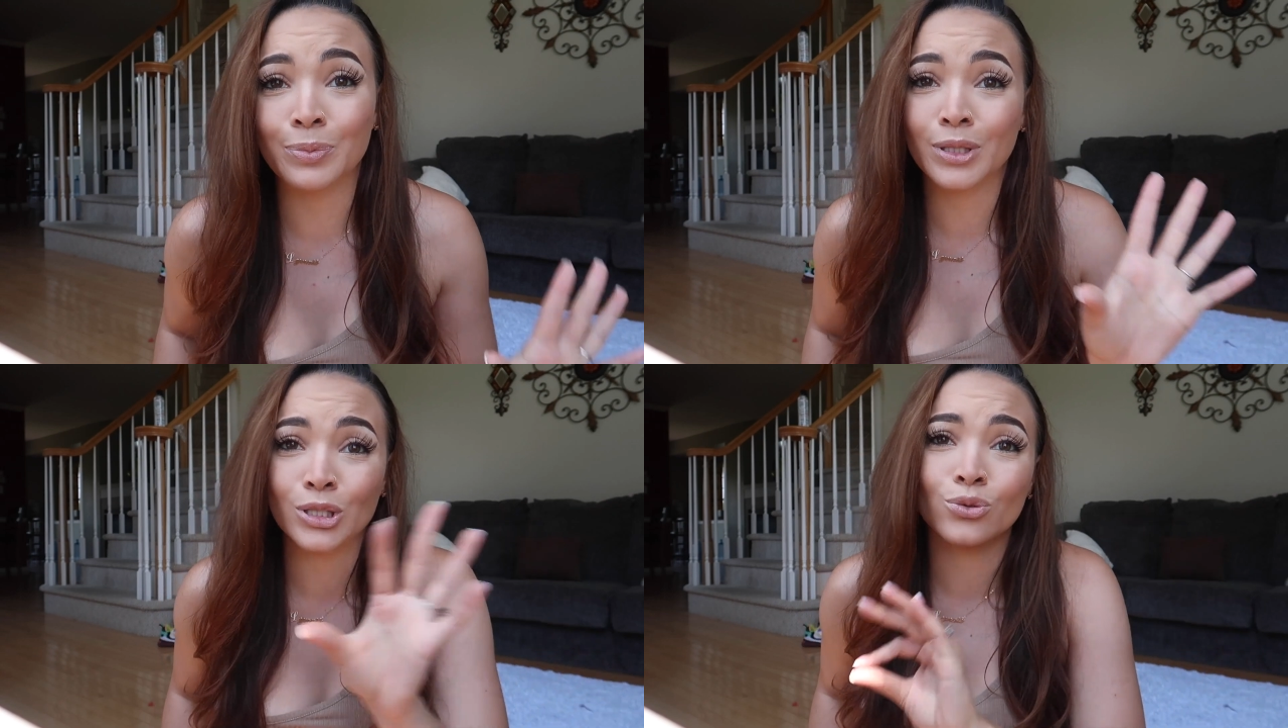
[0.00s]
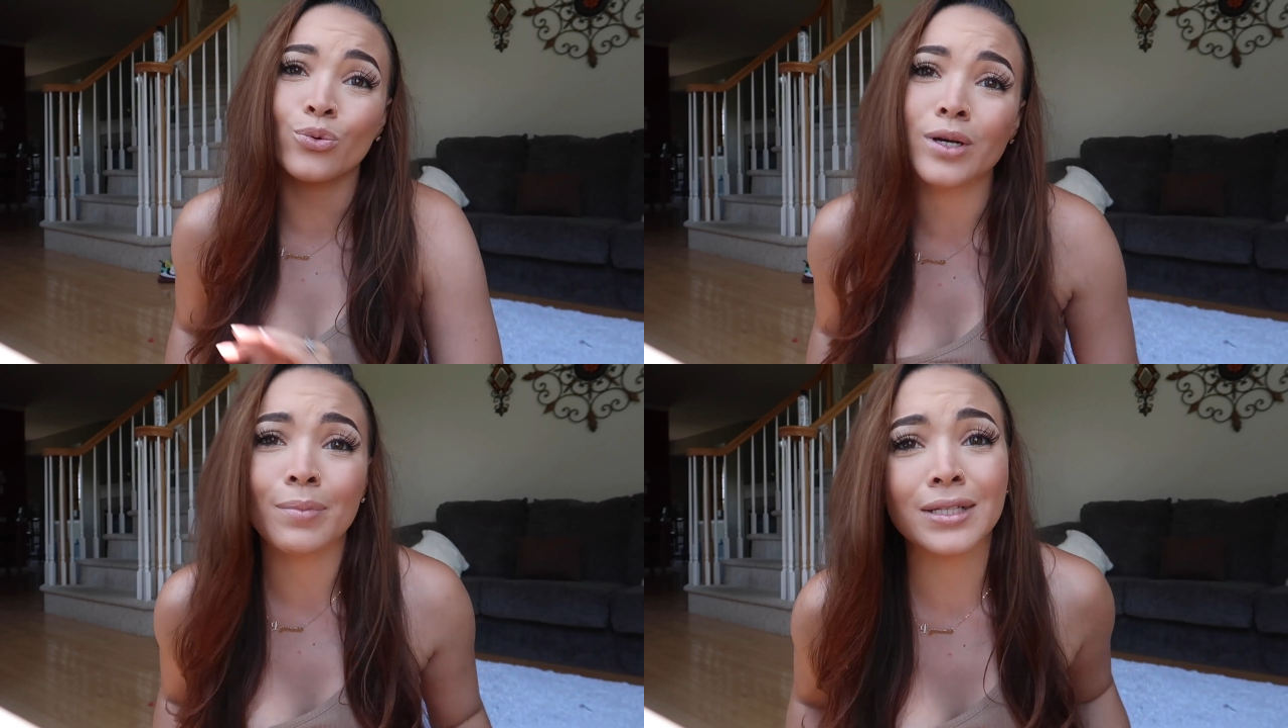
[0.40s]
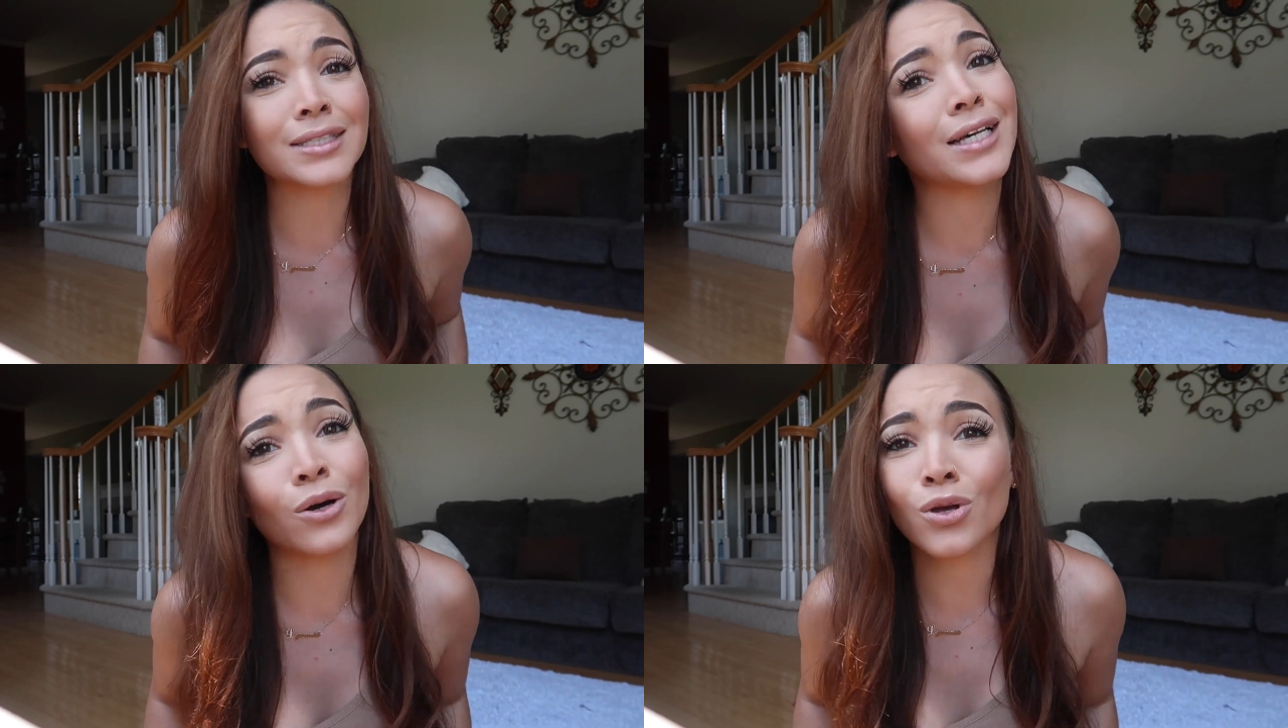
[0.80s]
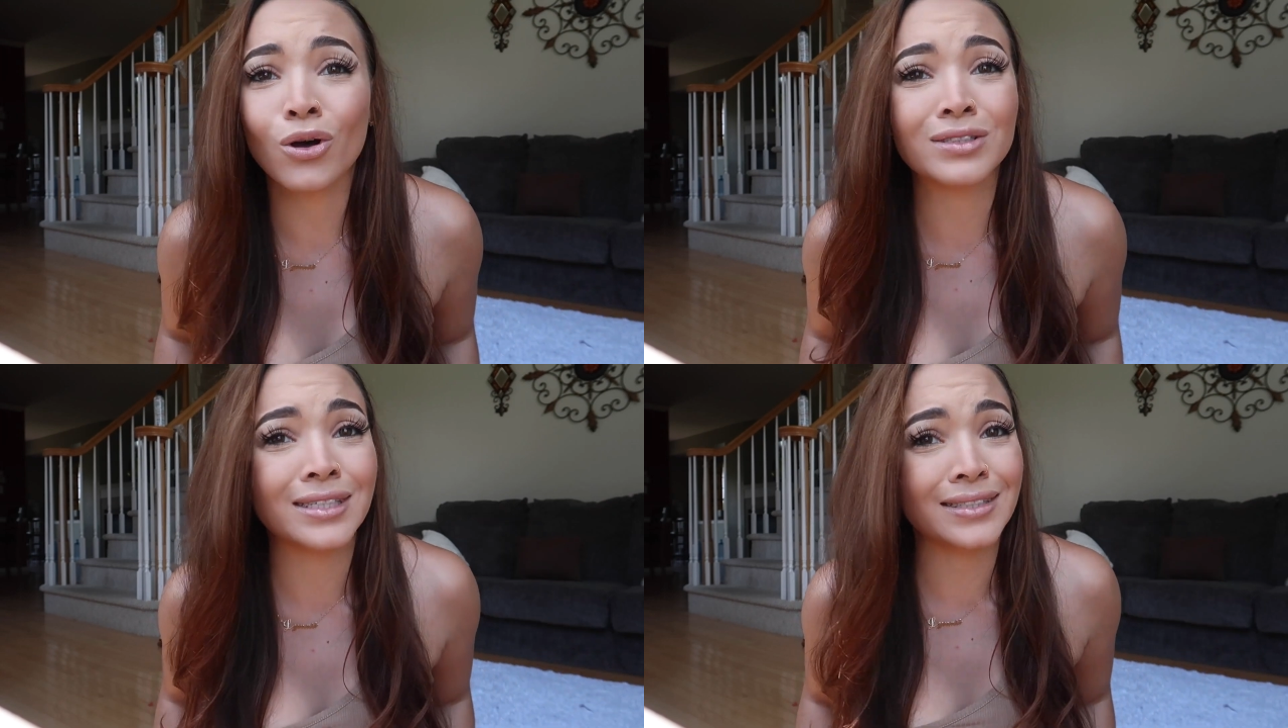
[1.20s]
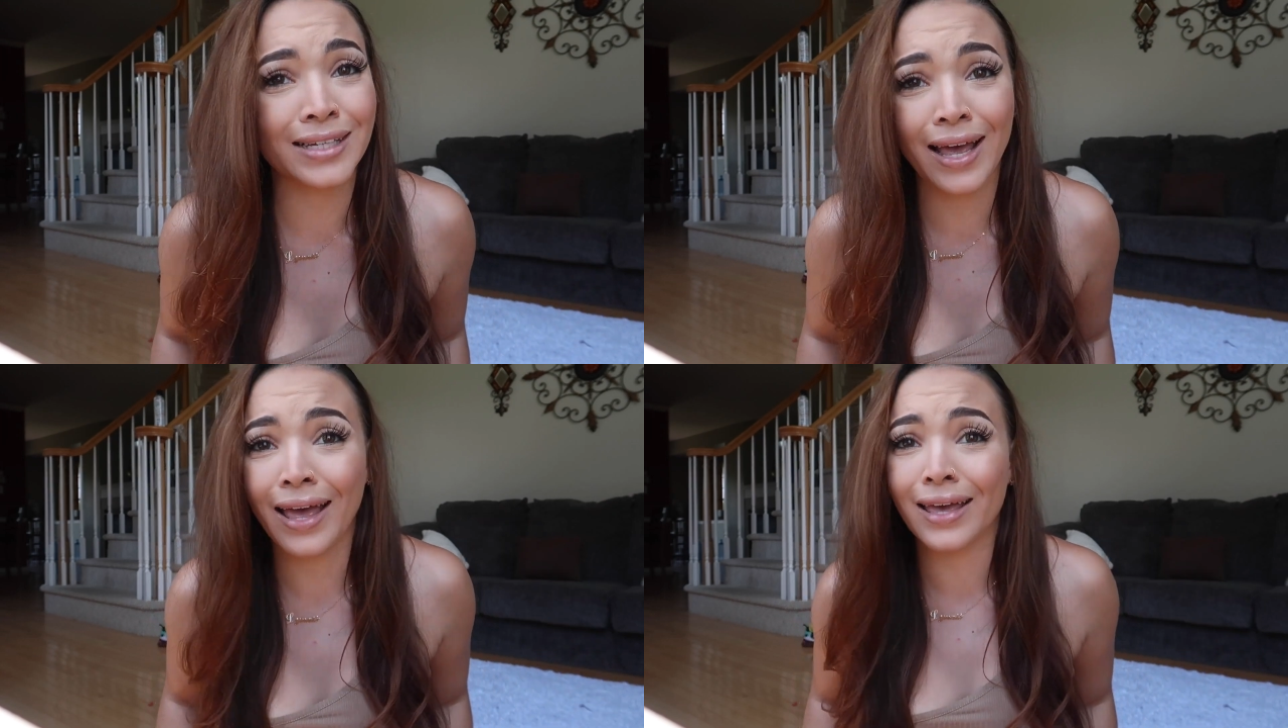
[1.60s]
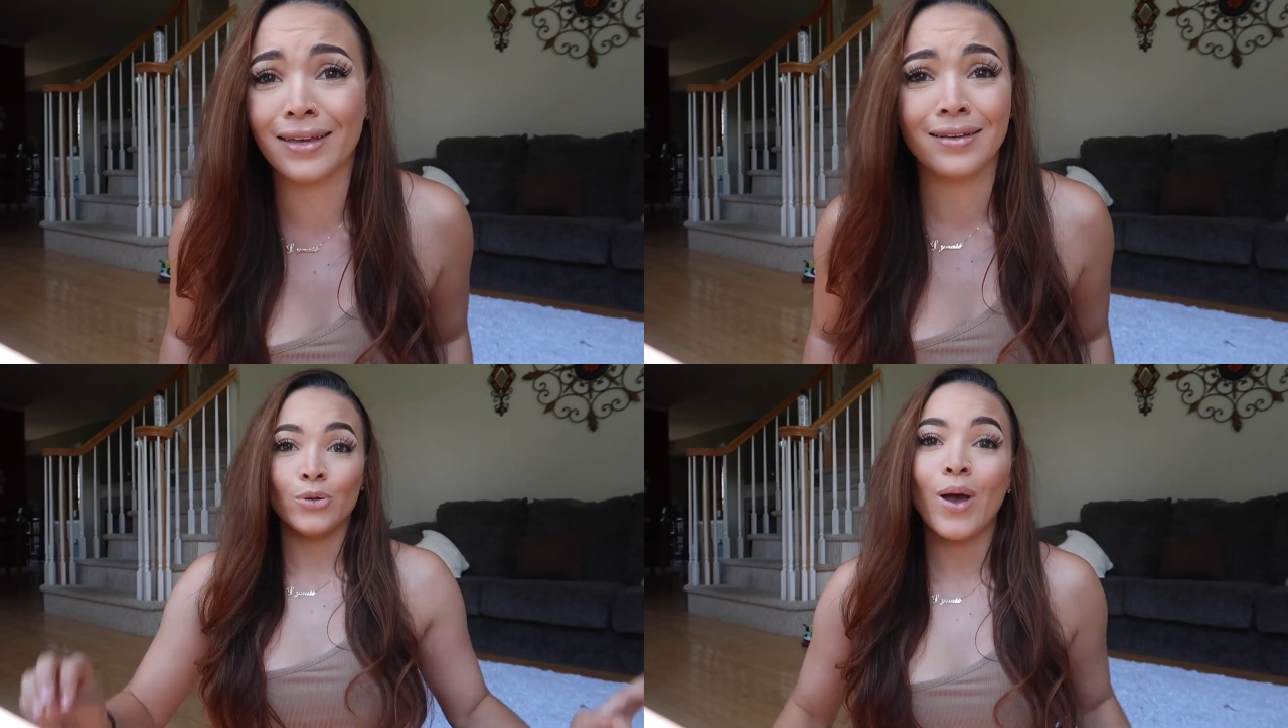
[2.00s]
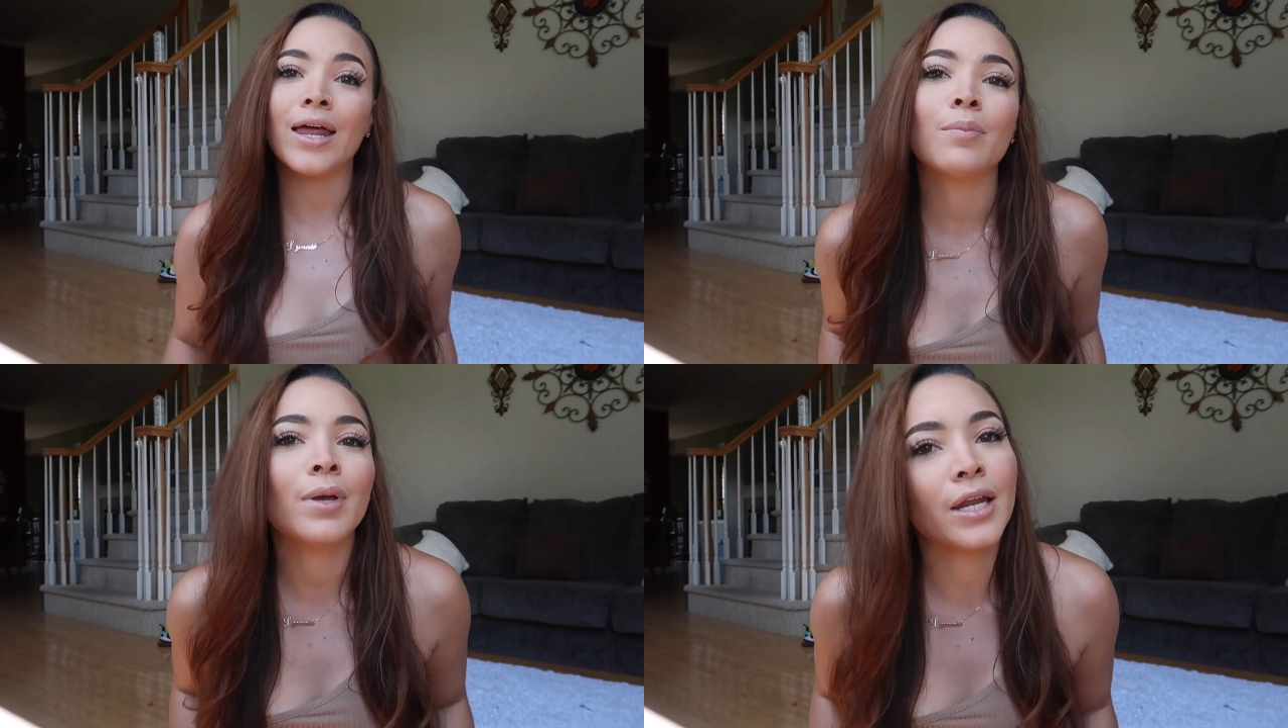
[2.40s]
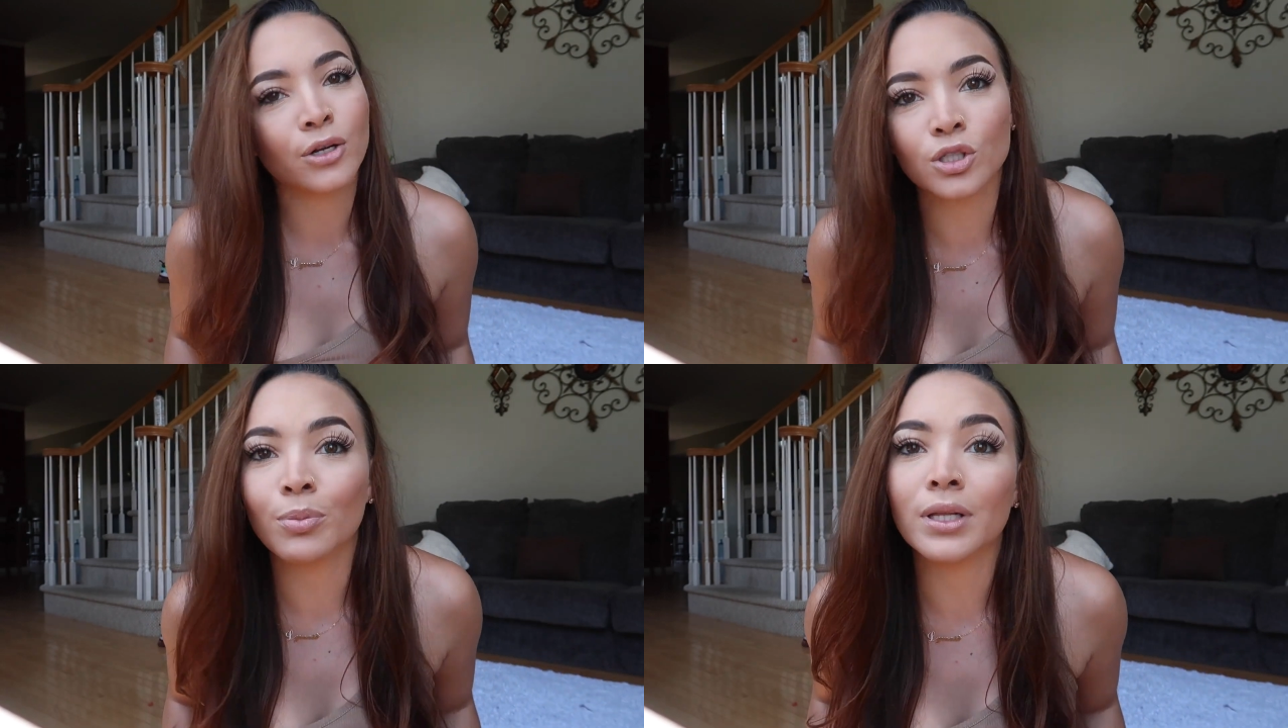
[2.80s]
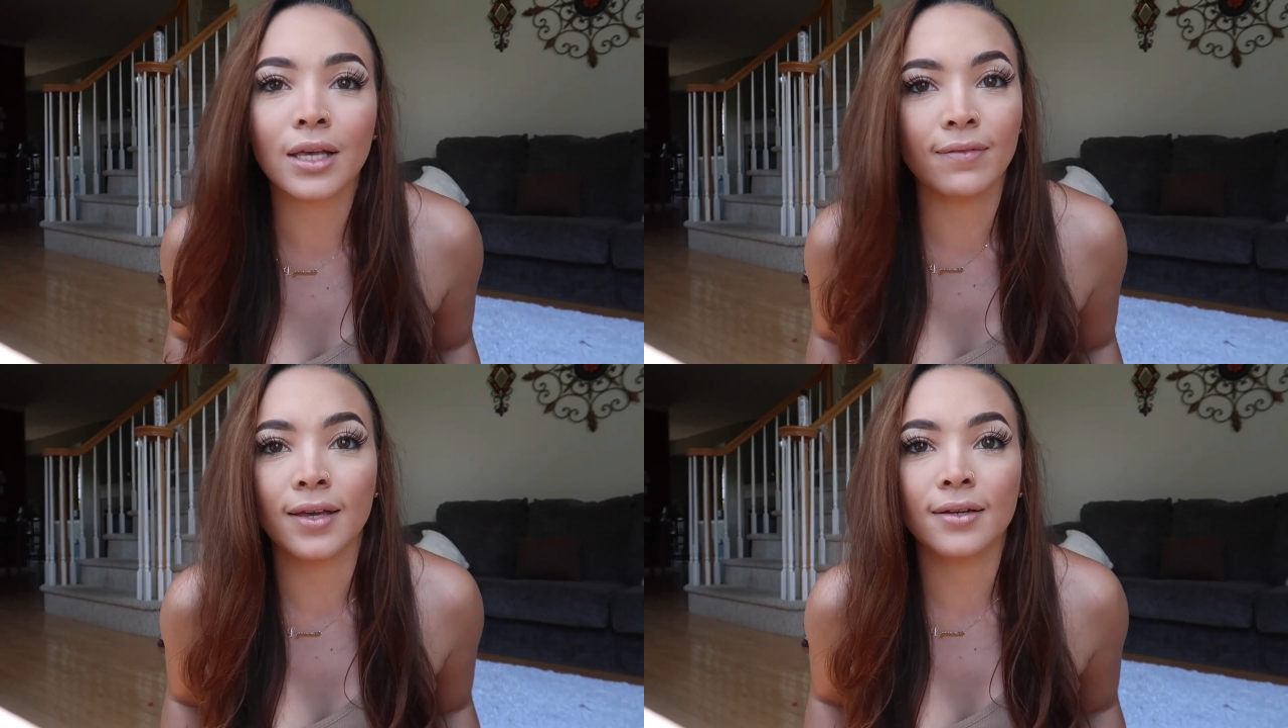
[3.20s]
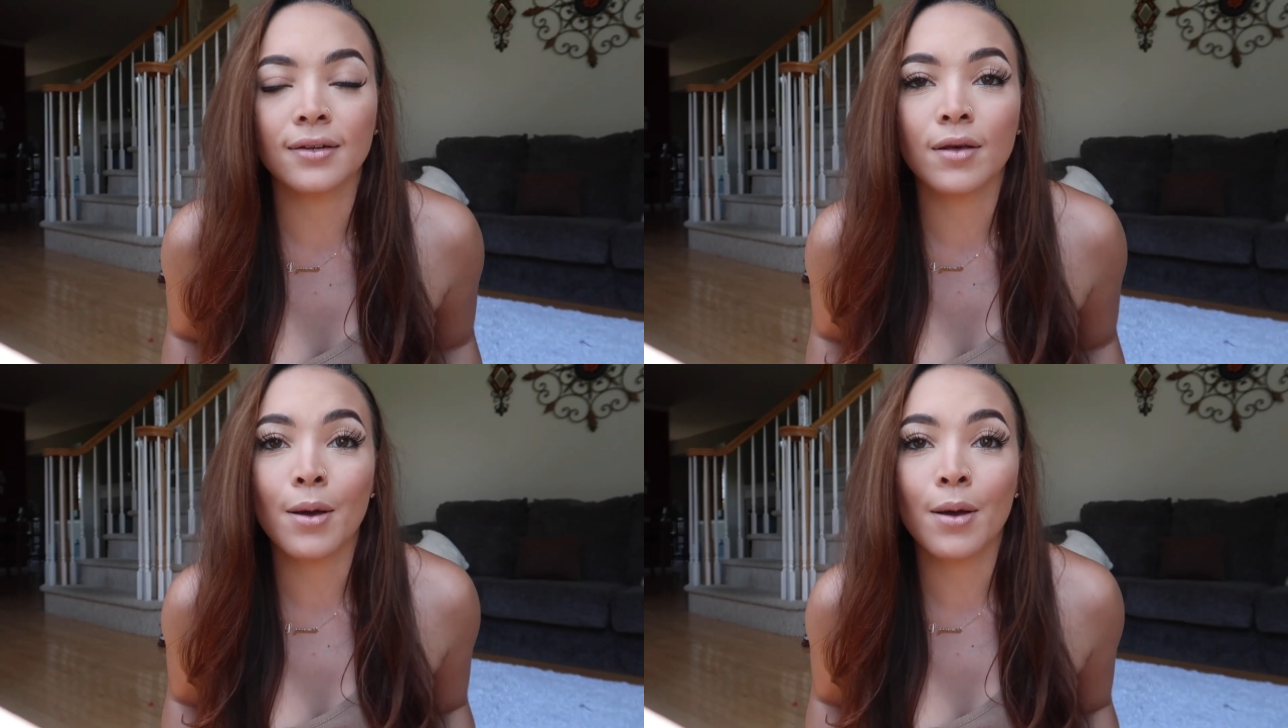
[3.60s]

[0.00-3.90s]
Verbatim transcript: But the story I'm about to tell y'all today, you had to be there to believe it.